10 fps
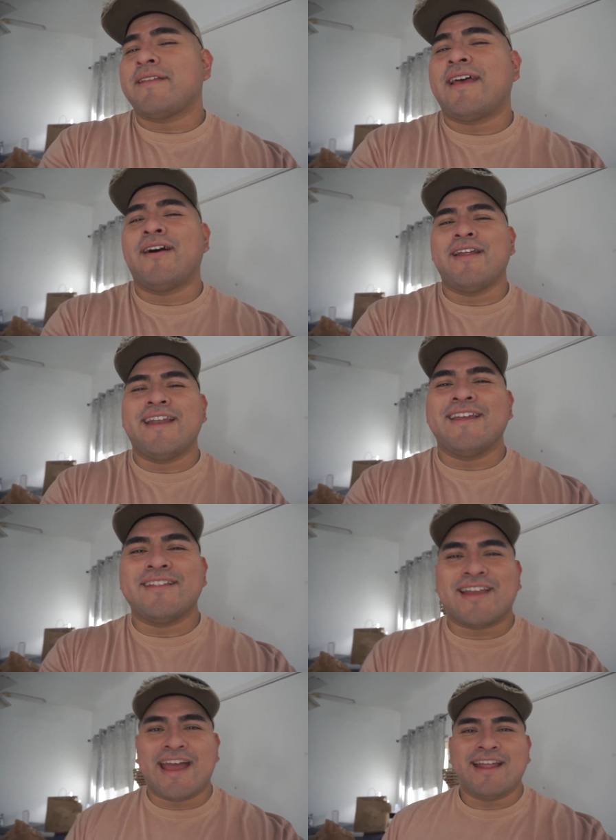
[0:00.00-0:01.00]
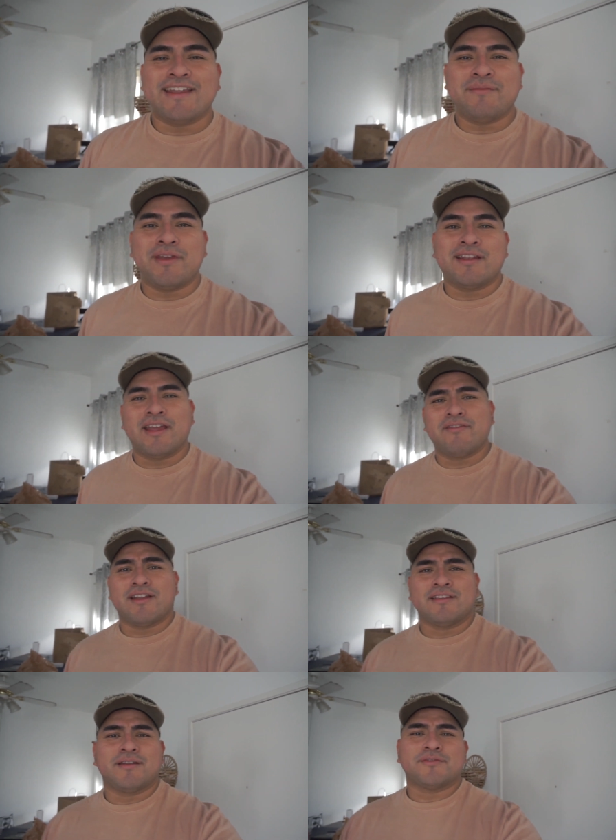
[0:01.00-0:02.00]
pass out any of the candy. Me and
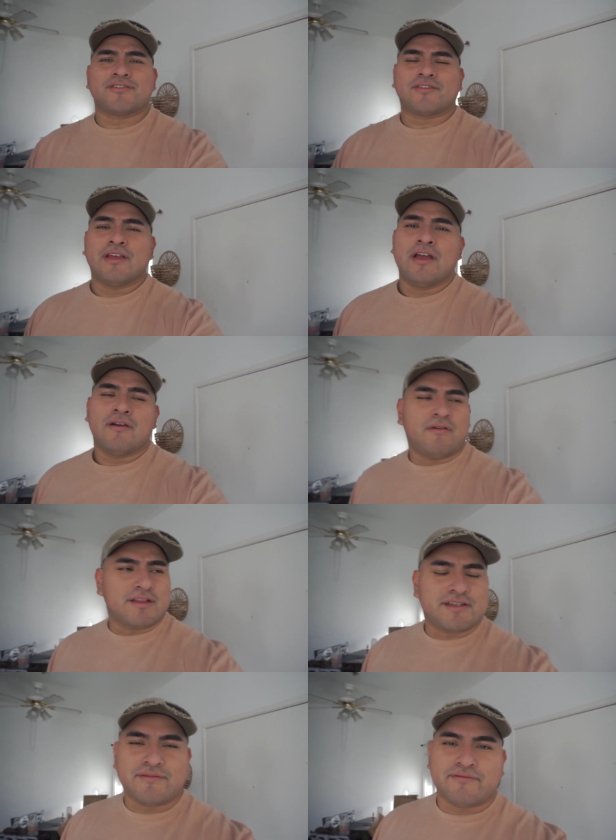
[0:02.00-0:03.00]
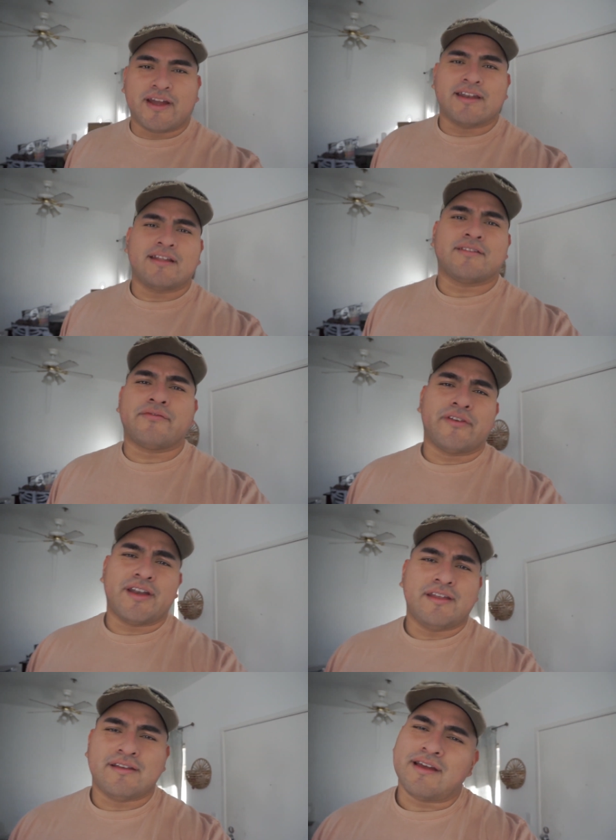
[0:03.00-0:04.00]
David ended up just watching Five Nights at
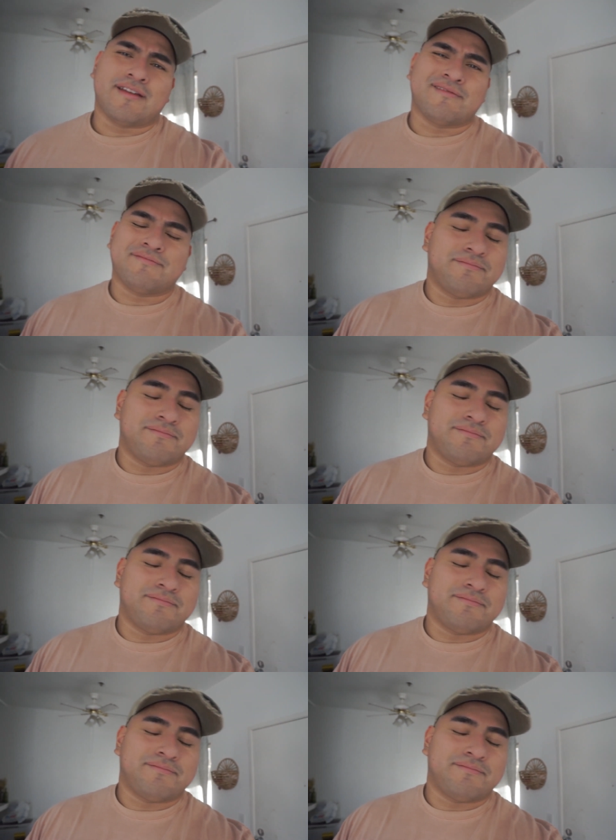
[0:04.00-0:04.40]
Freddy, kind of